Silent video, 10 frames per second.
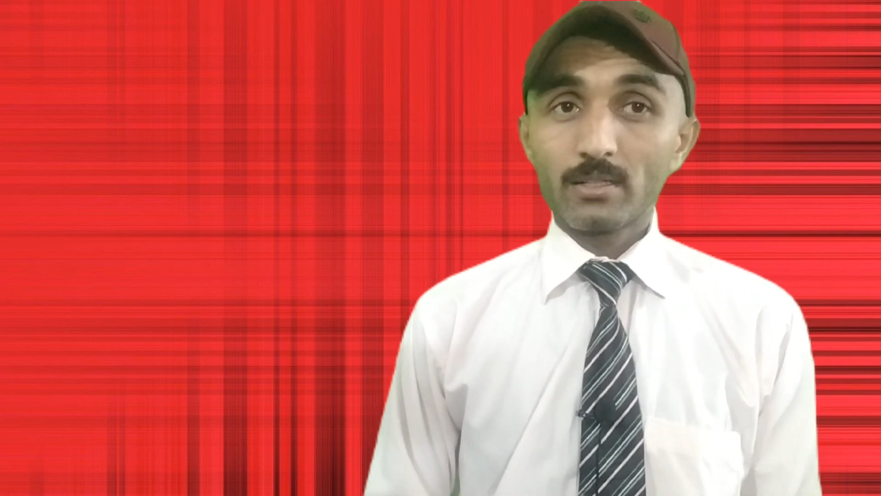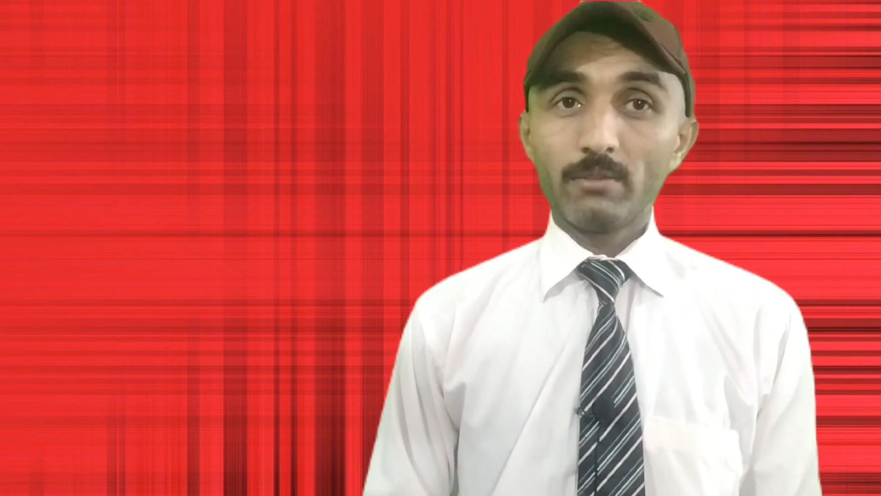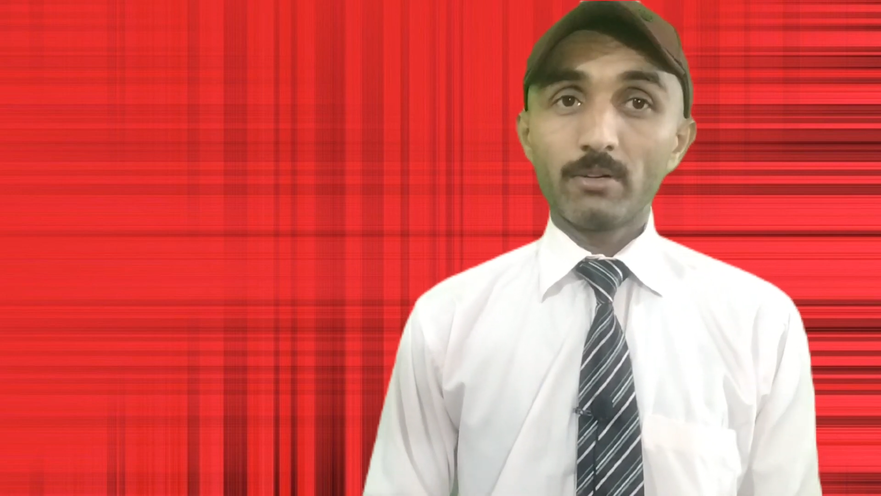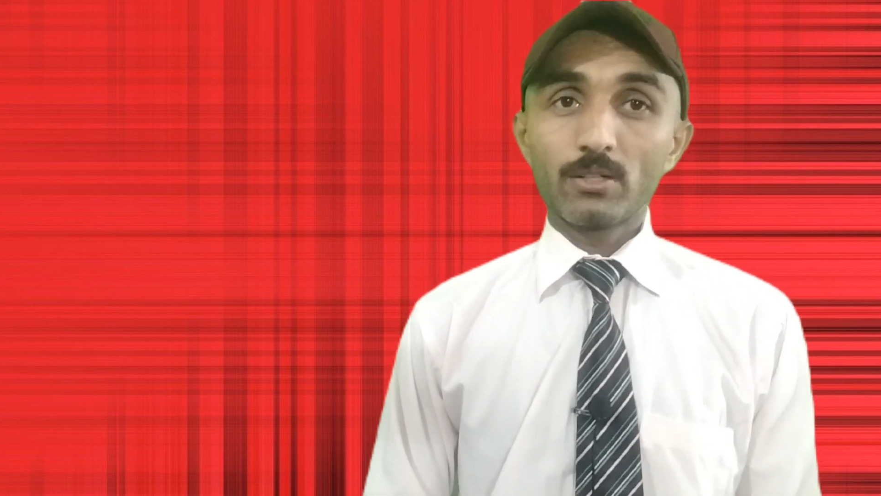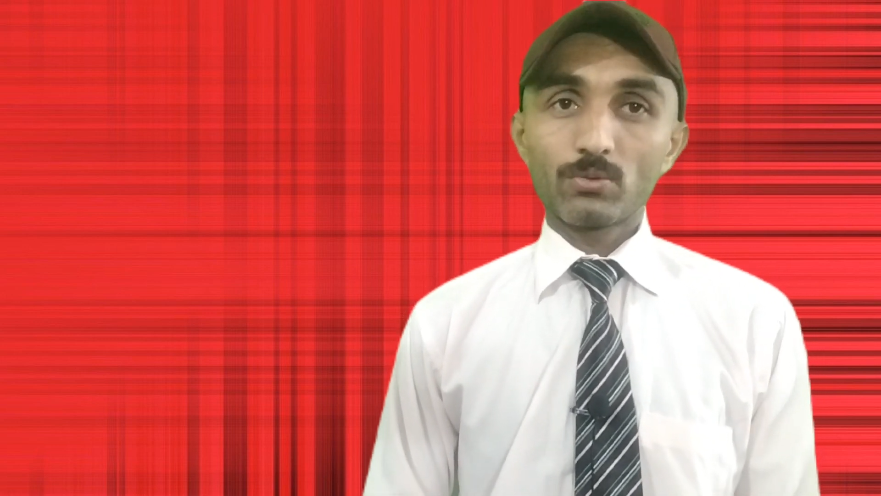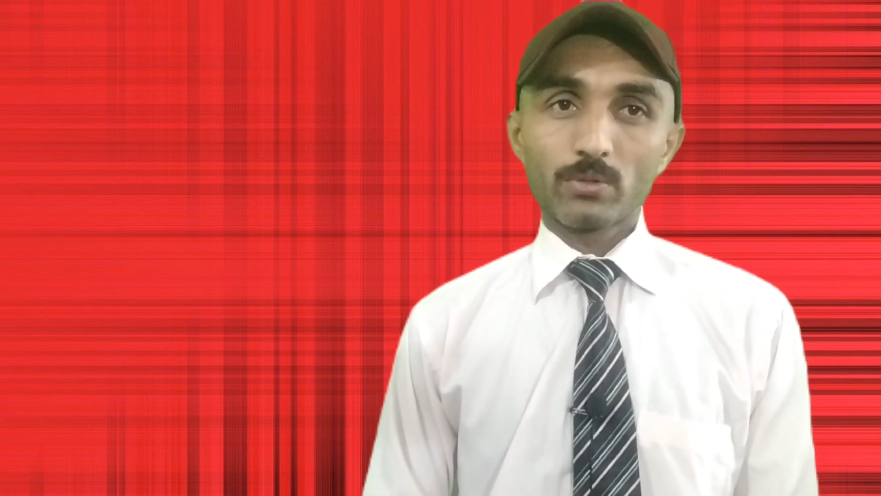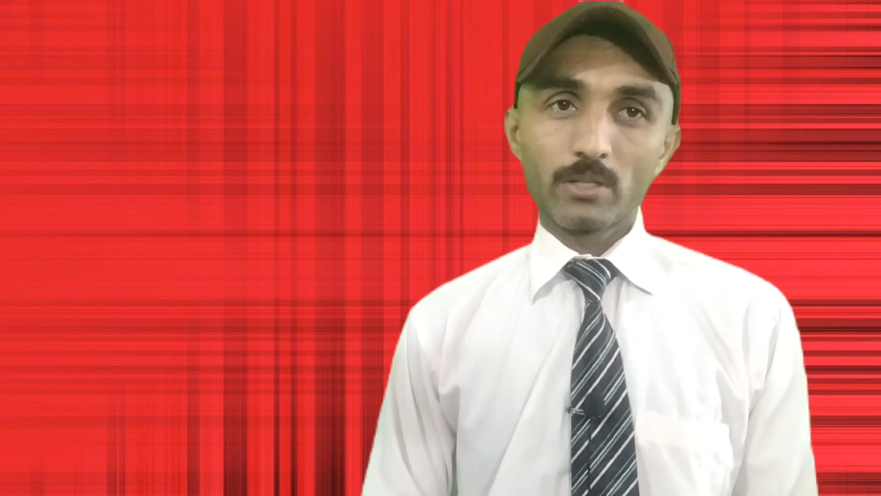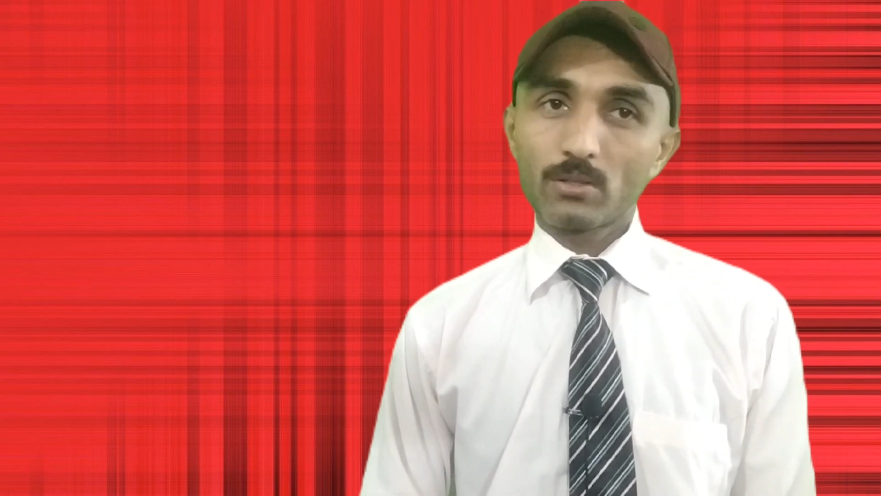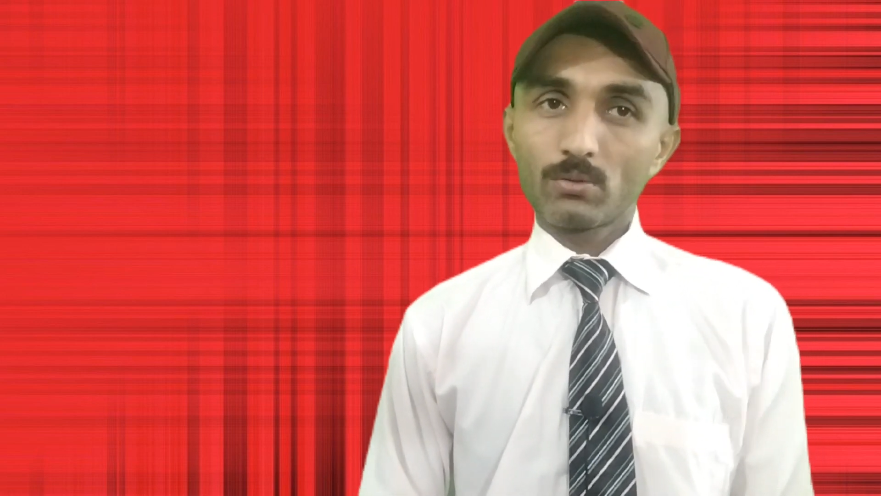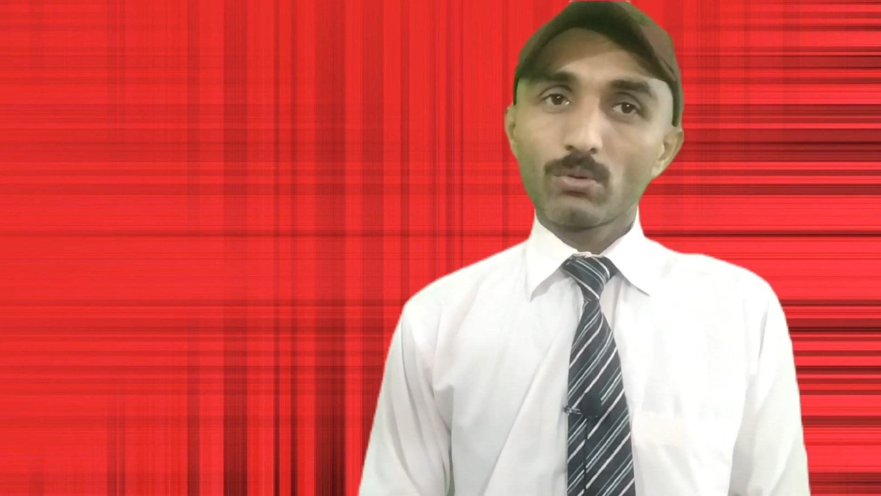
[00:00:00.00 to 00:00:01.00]
I want to
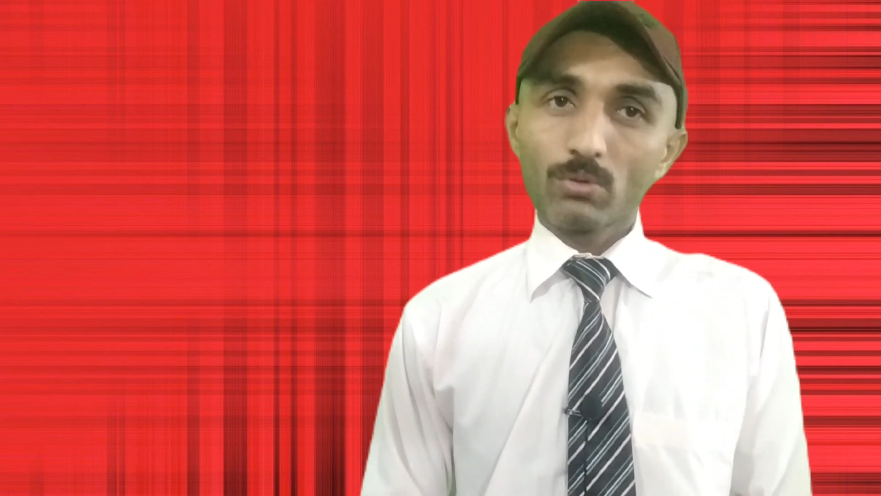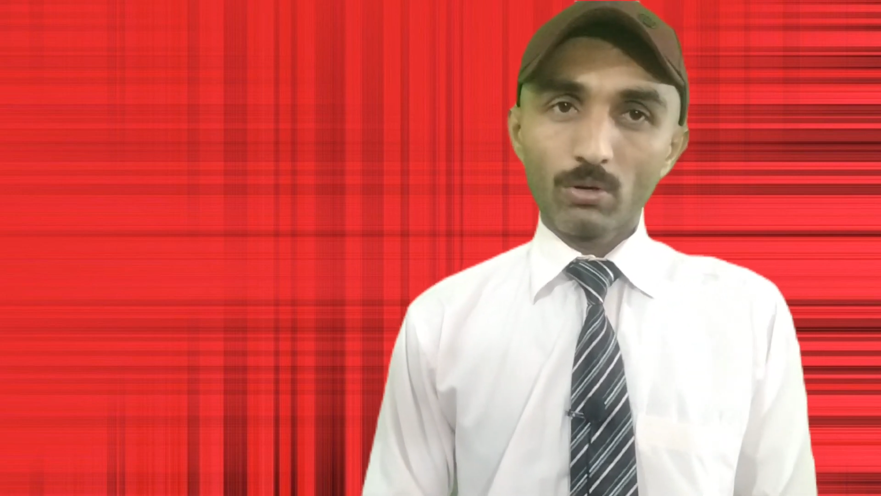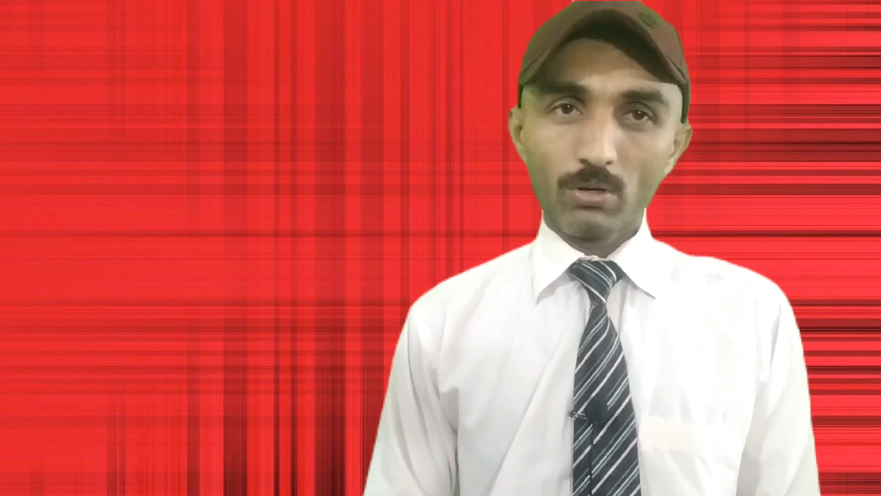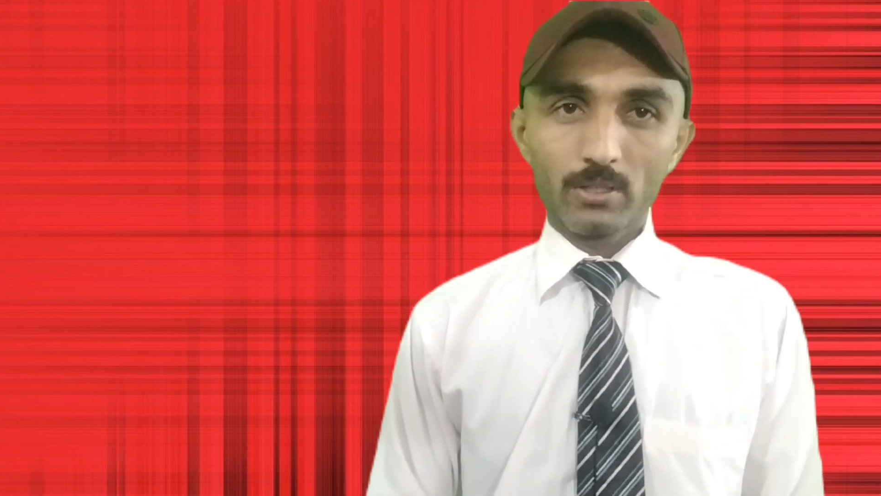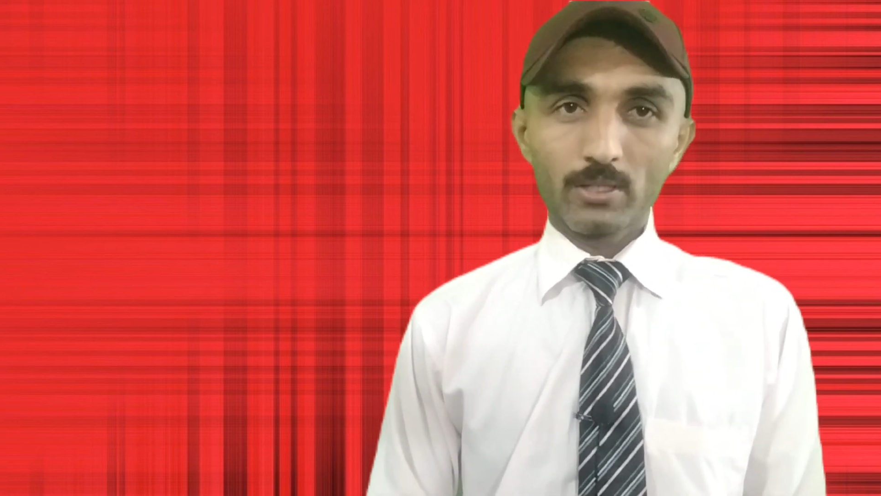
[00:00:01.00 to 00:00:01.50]
conclude all